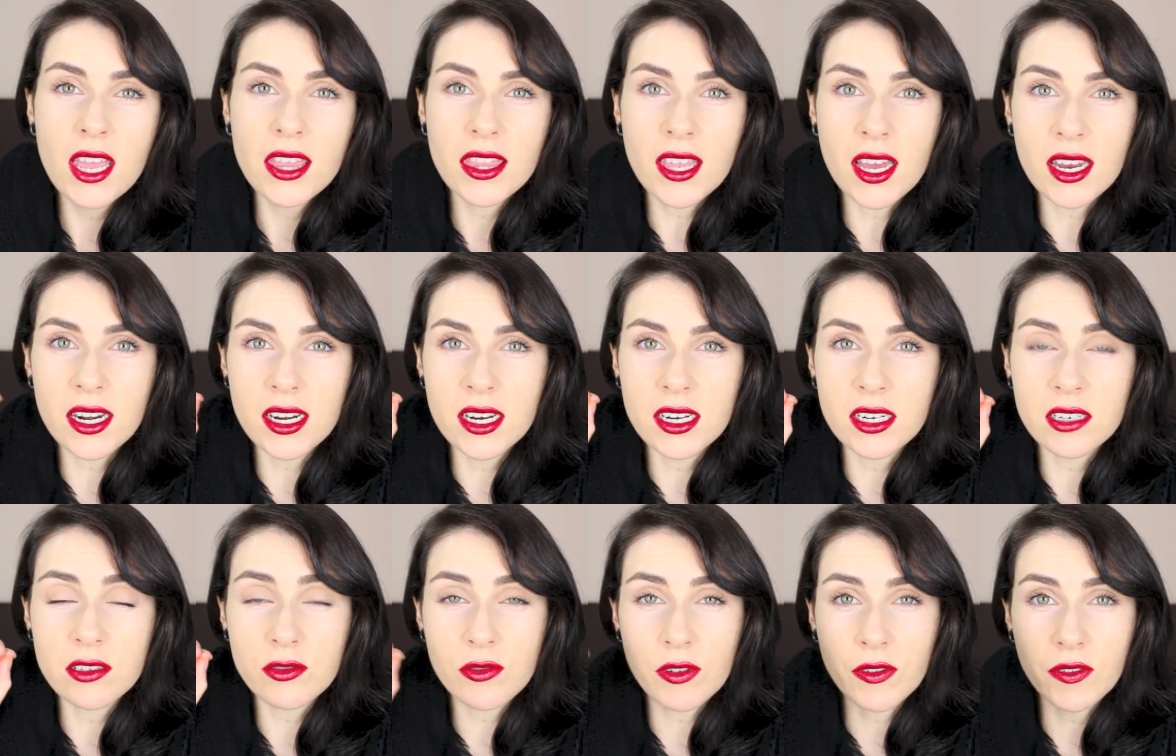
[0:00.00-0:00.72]
that
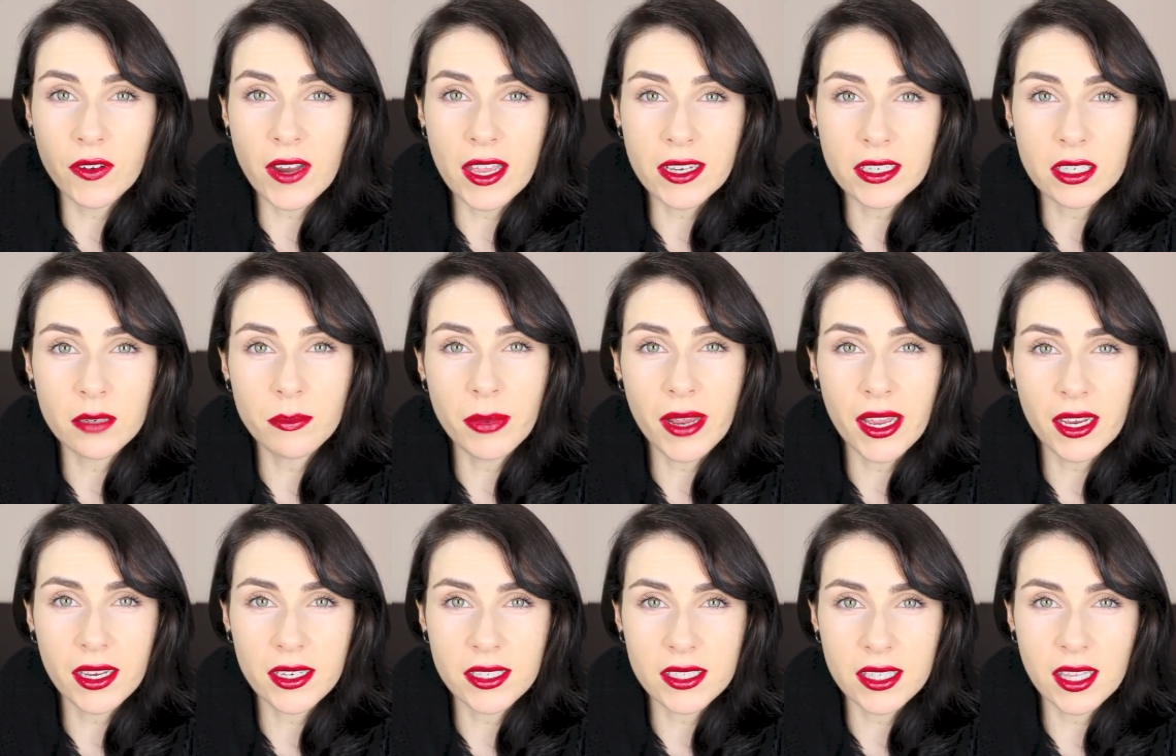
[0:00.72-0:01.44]
it is reflected
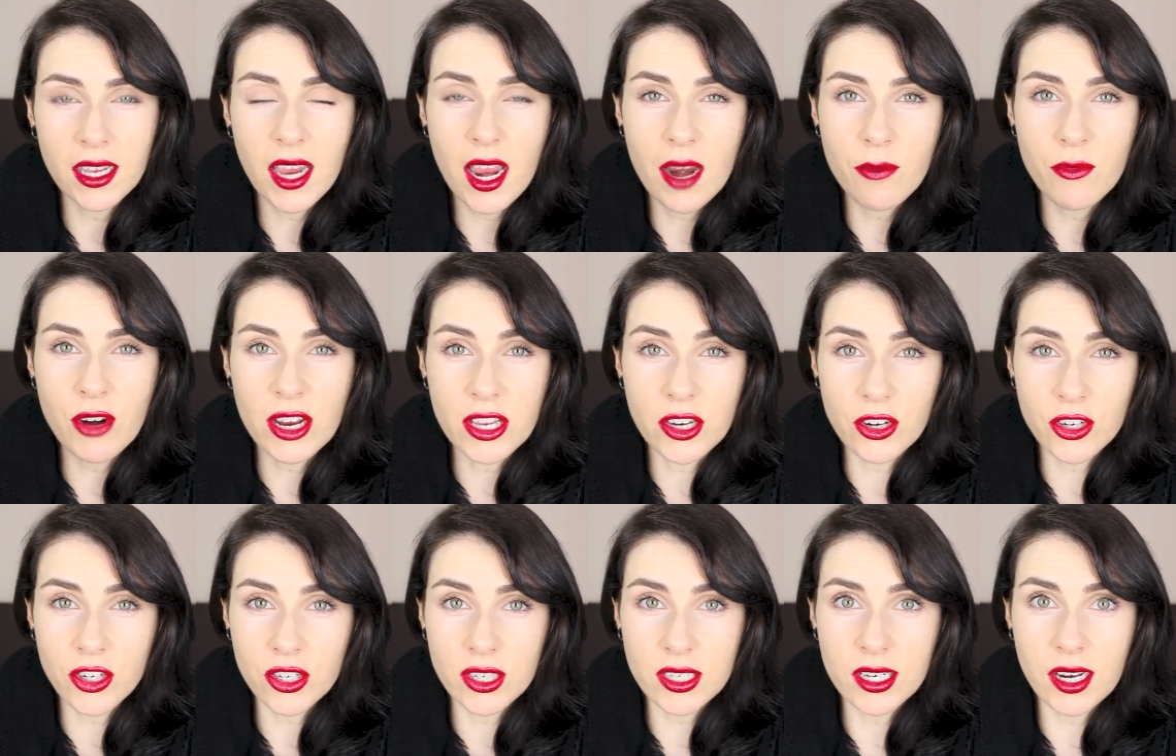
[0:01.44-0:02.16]
back into the camera and
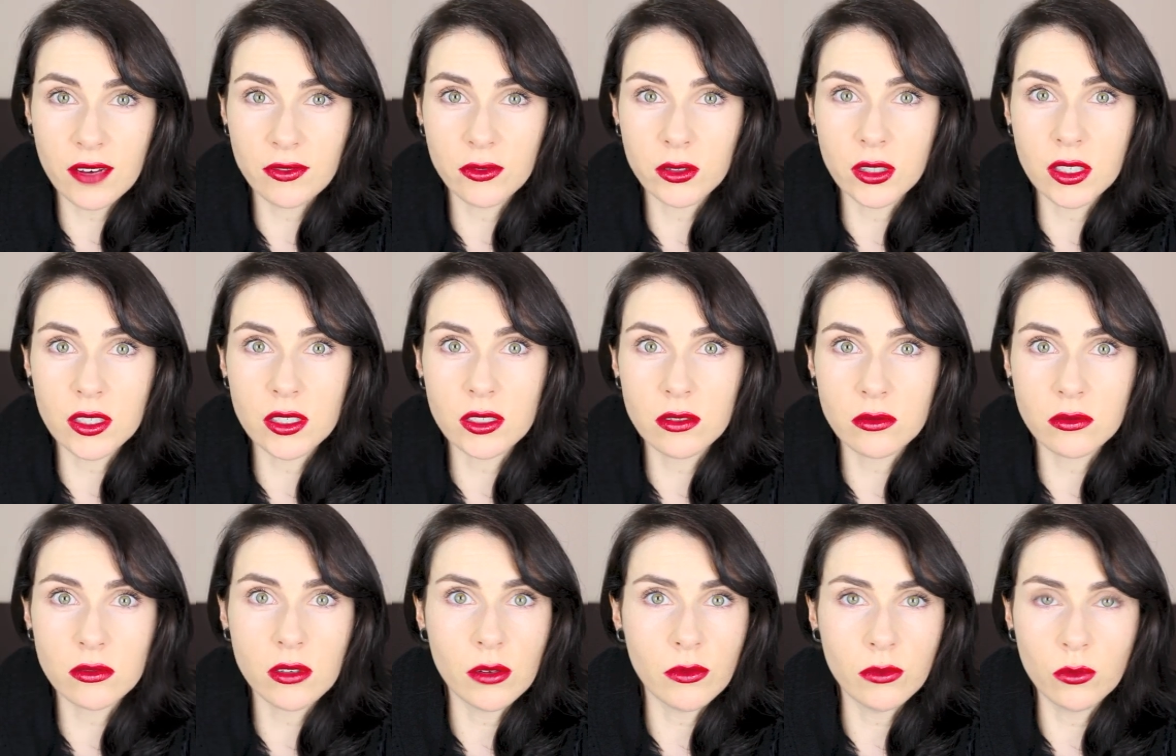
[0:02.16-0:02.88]
you're just left with
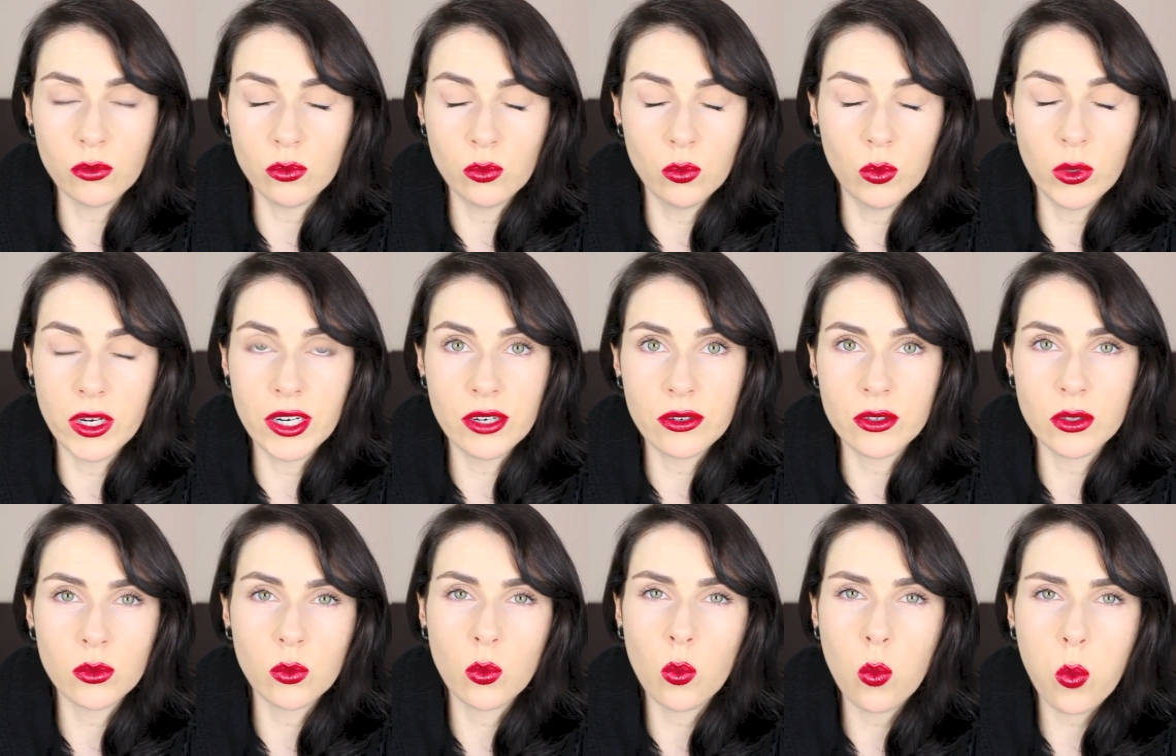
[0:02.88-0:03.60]
this
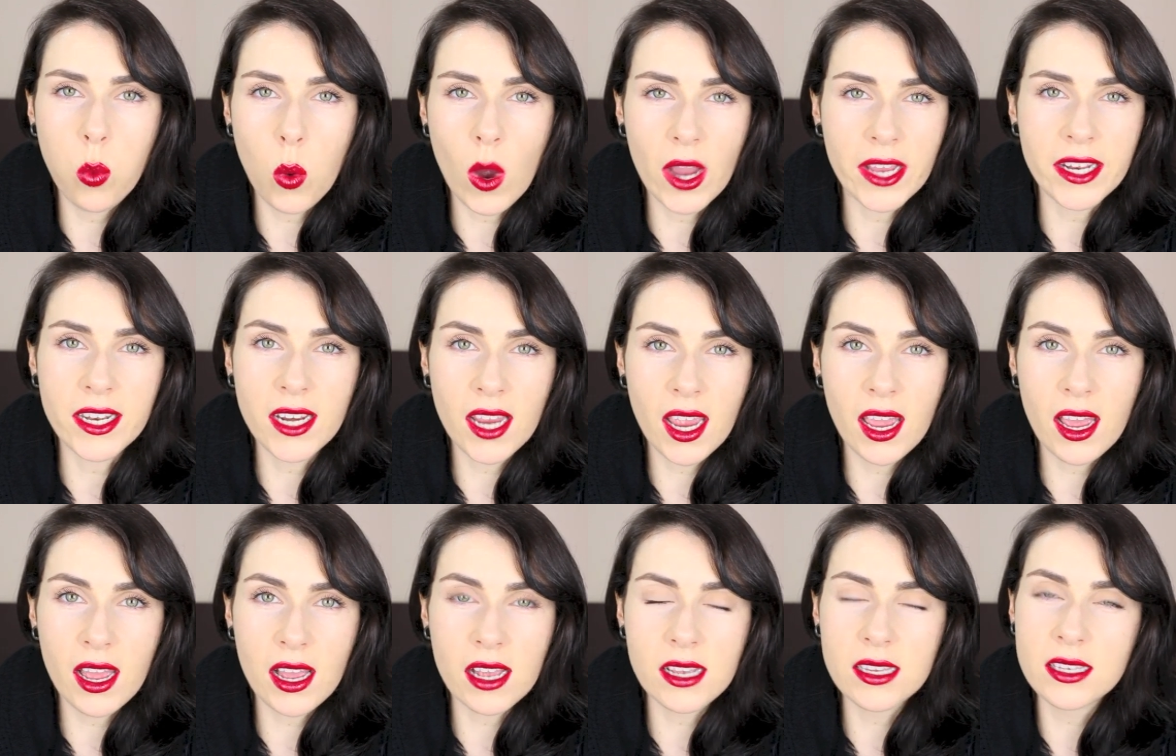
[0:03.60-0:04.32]
weird white
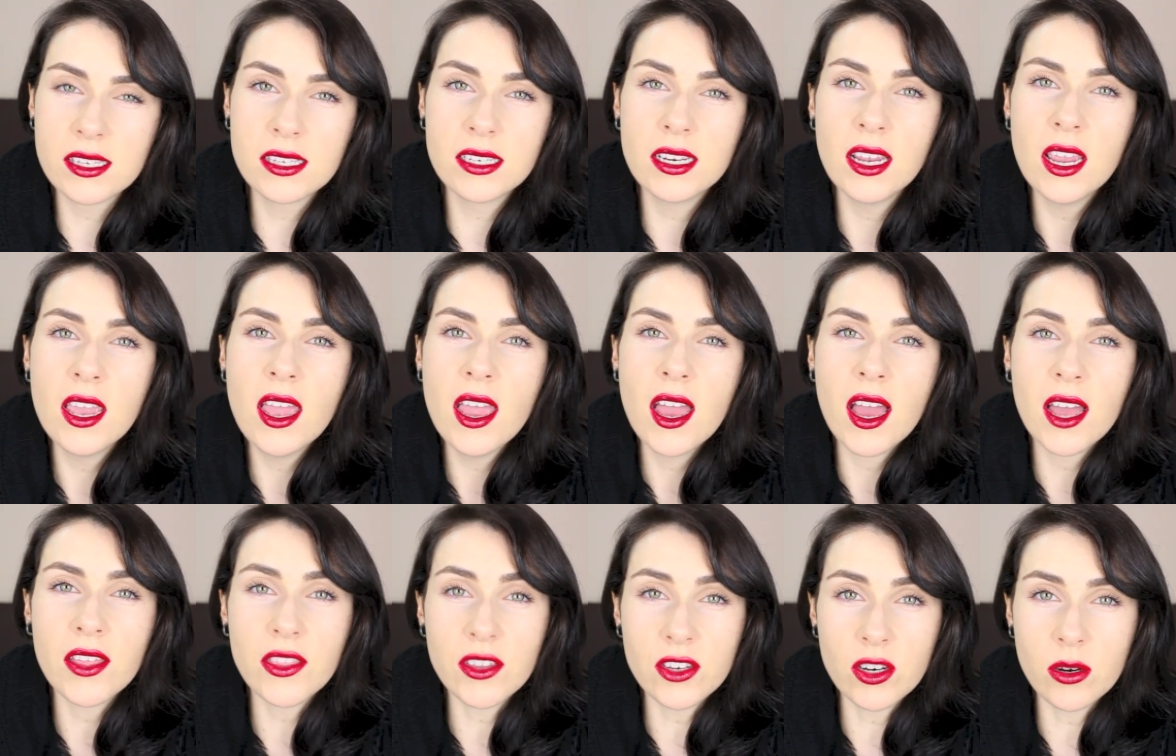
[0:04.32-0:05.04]
cast,
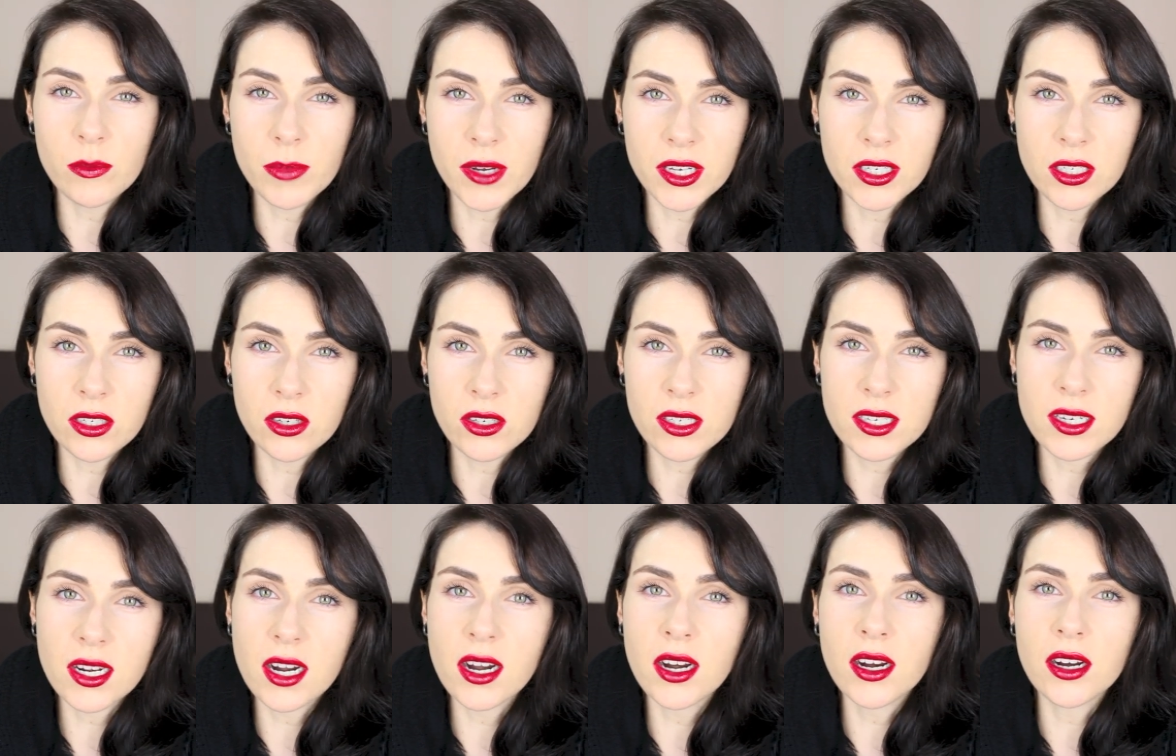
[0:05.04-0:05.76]
and then your body
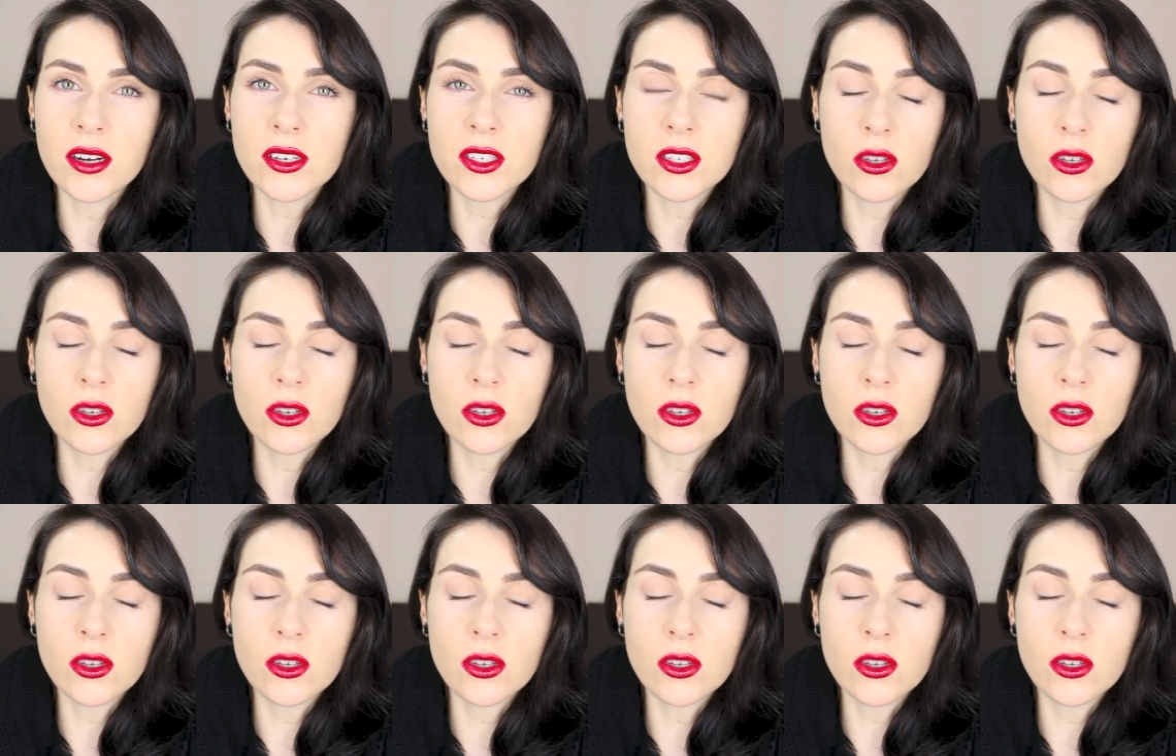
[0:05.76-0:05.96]
looks darker.